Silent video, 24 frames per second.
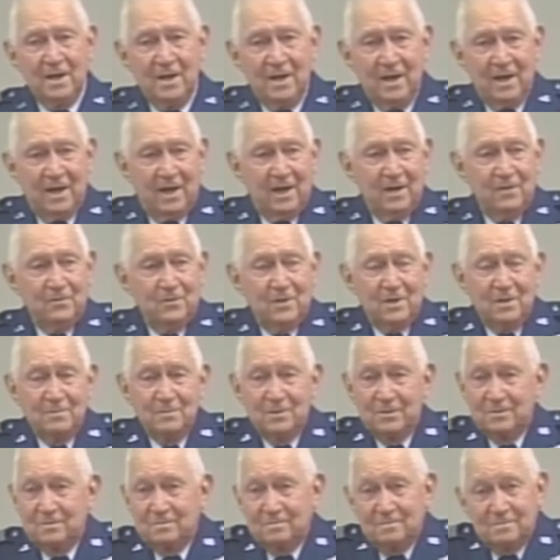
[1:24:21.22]
And it wasn't
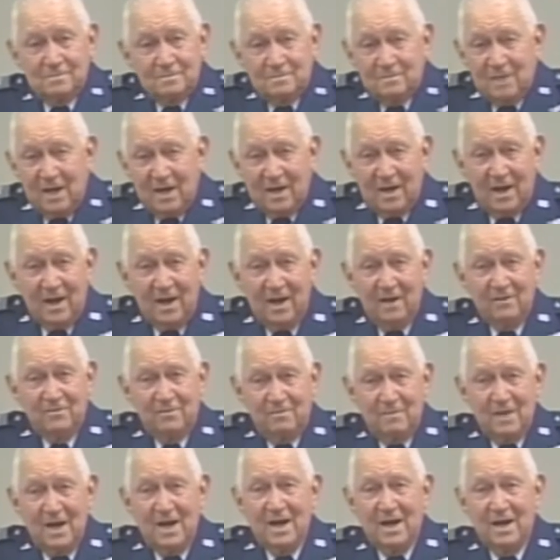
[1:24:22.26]
but about a half a
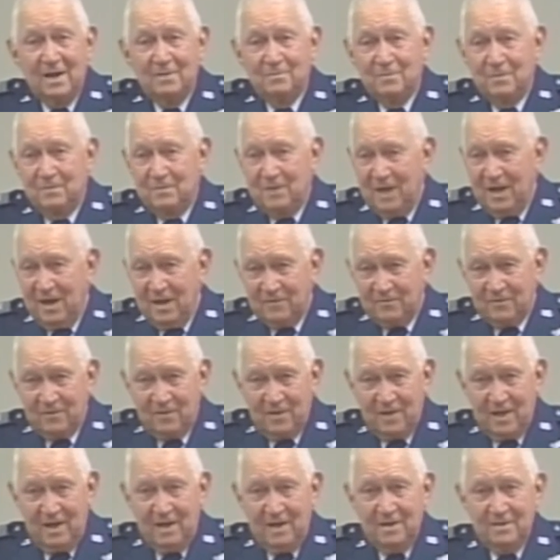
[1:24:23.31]
mile after
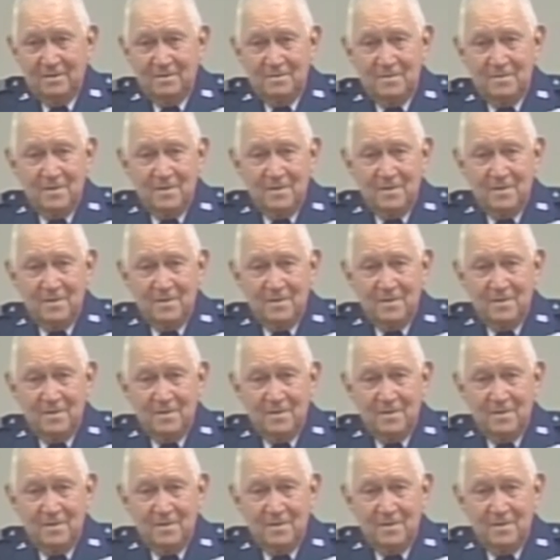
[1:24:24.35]
that.